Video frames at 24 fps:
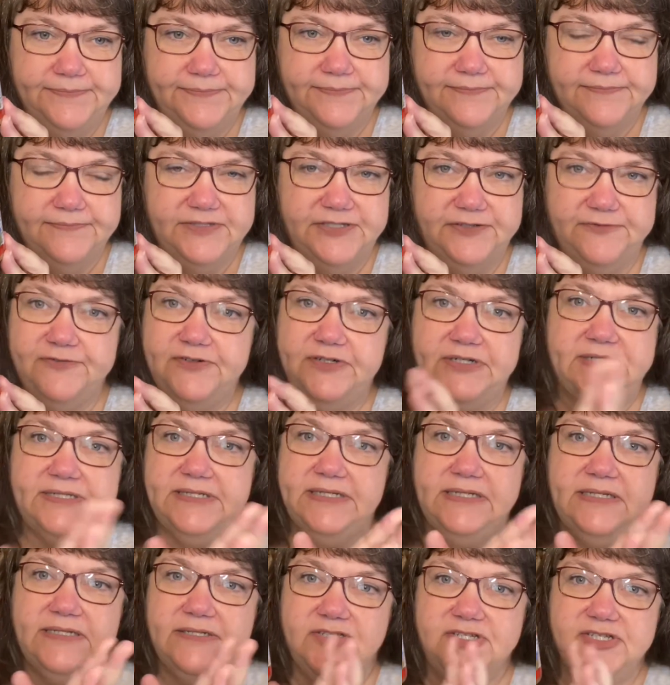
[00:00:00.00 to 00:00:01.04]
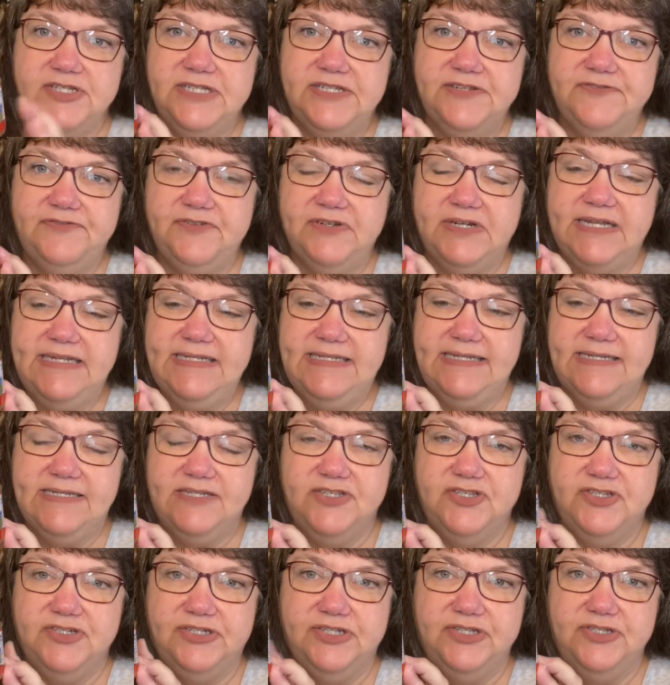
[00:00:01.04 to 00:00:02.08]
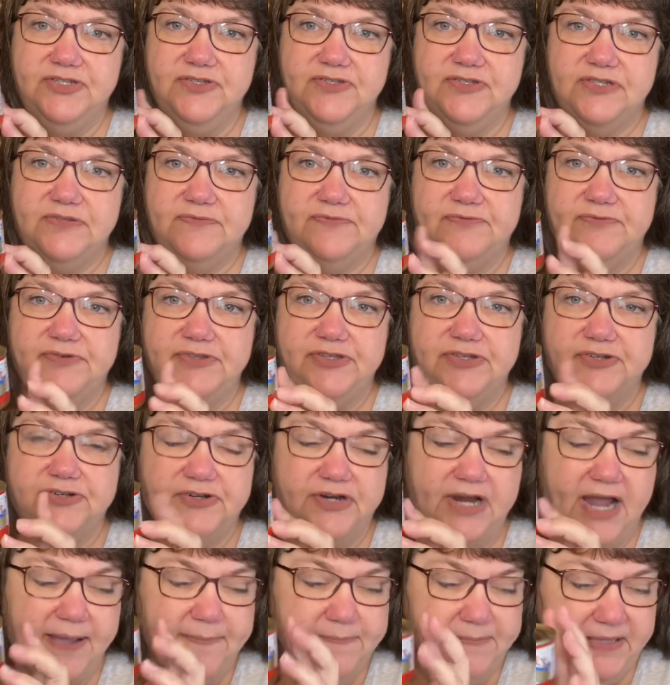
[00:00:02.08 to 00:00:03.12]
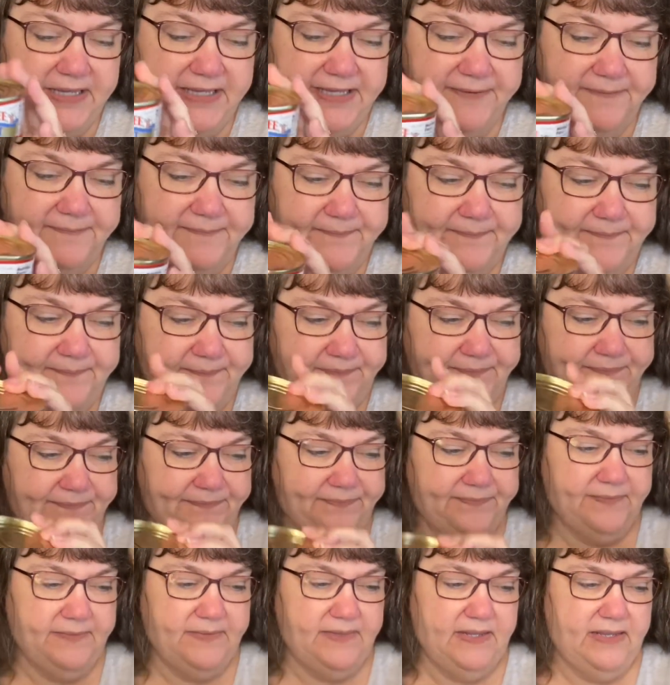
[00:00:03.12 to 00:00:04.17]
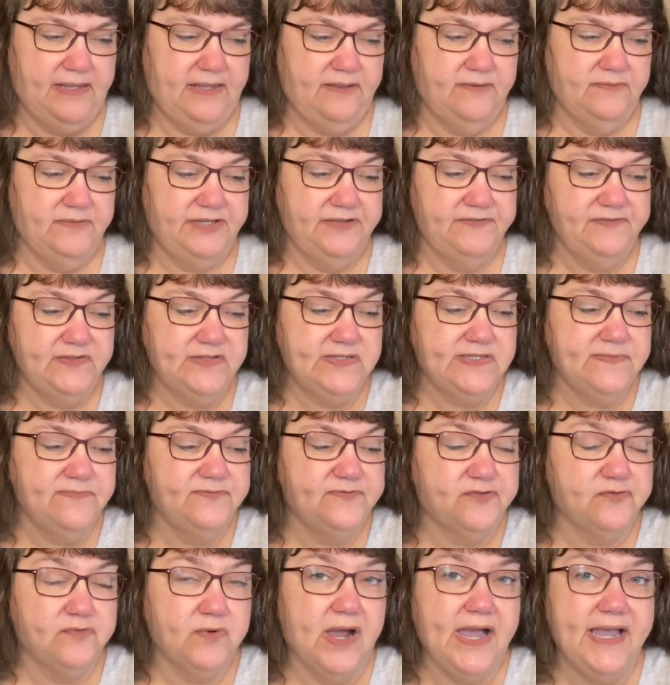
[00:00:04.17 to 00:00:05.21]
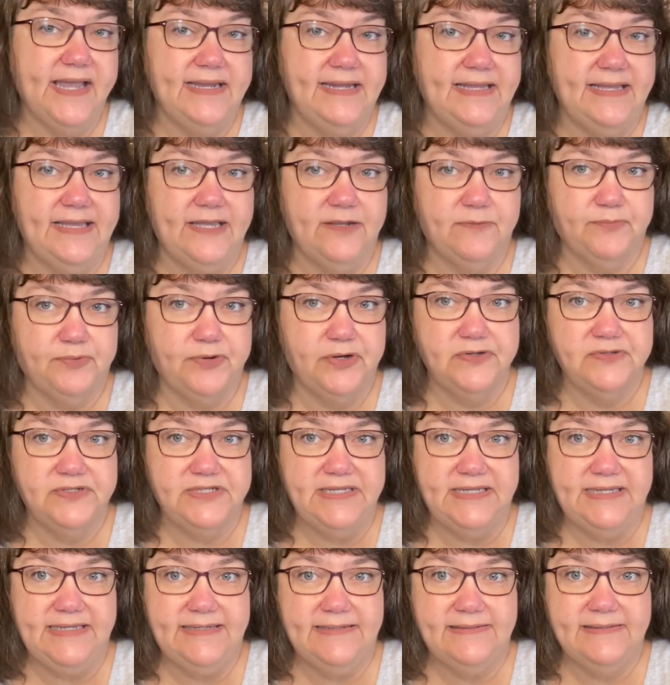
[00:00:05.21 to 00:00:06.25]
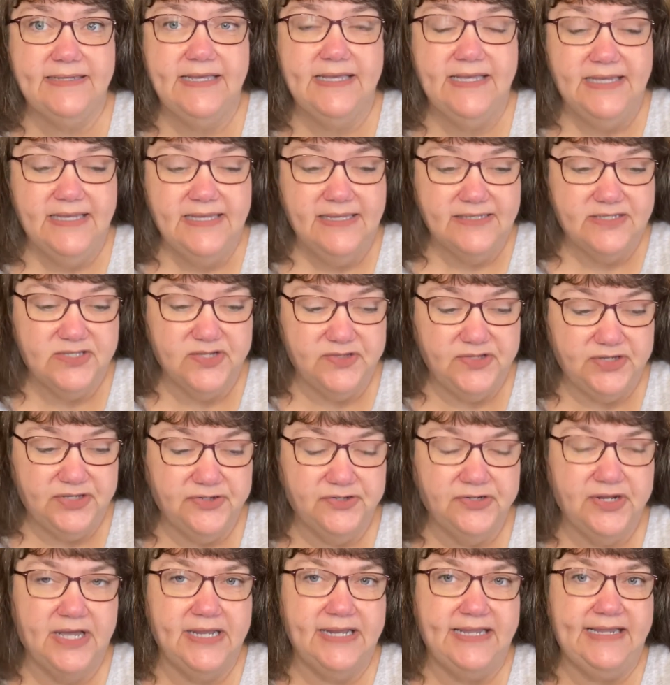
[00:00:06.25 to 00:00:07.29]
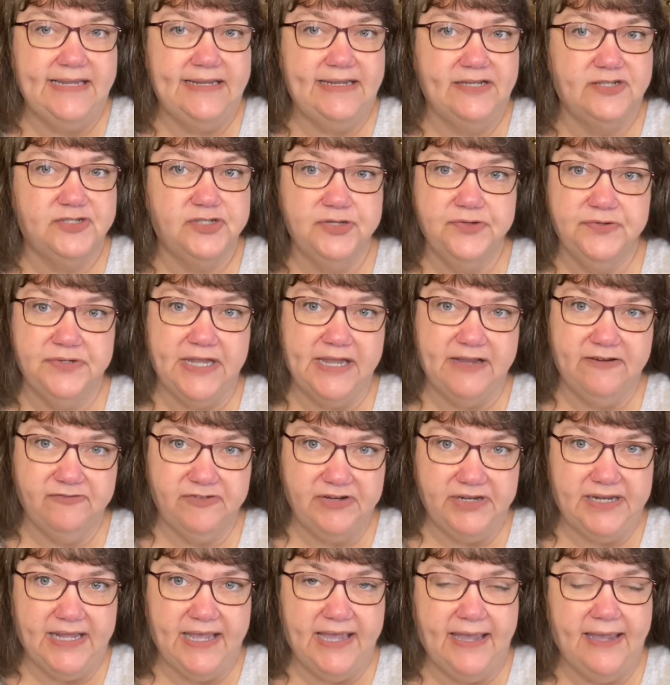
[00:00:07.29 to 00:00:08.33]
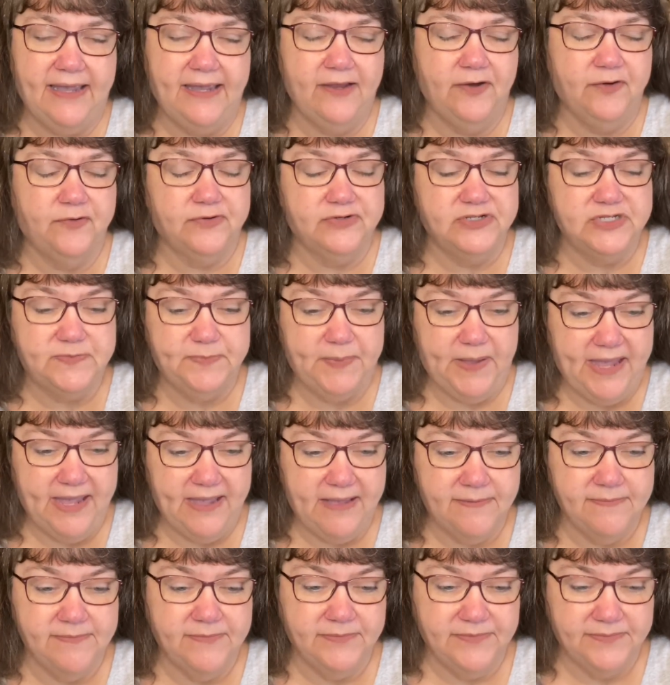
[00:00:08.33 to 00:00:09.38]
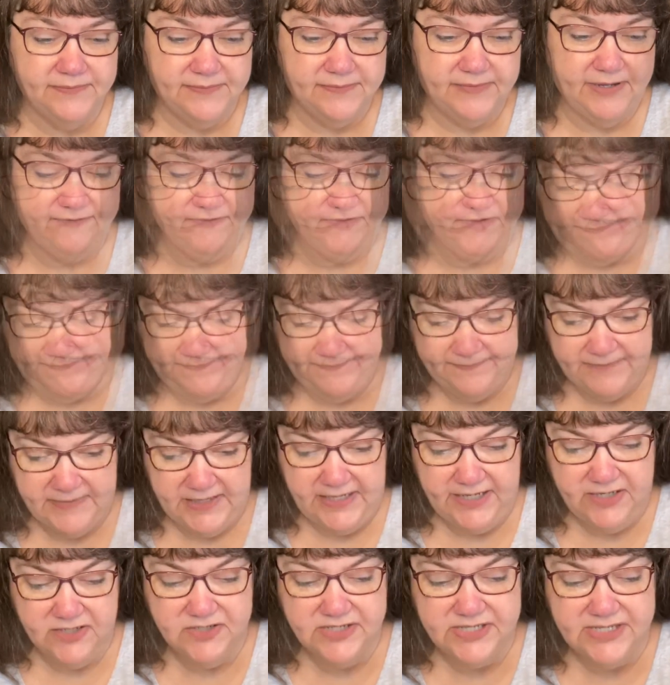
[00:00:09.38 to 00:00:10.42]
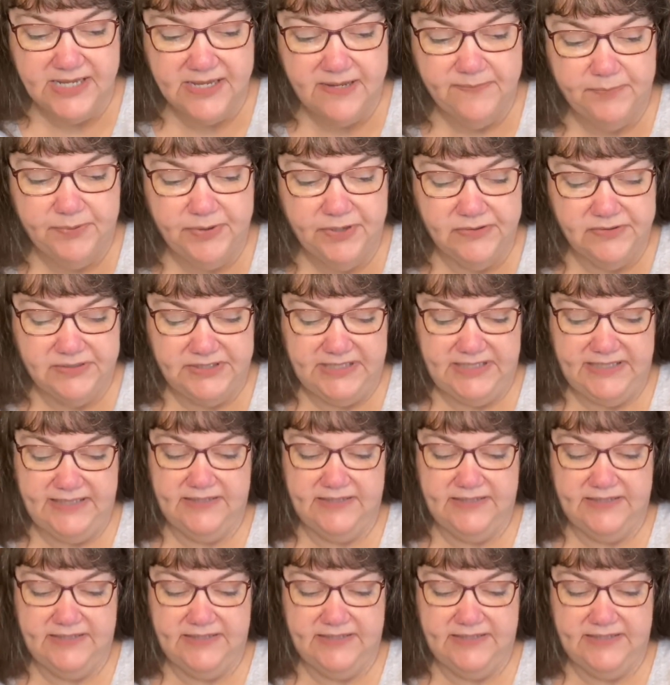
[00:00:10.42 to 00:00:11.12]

Different ideas you could use with your crab meat. It'll give you some variety in protein so that you're not eating tuna every day or Spam every day. Here's a protein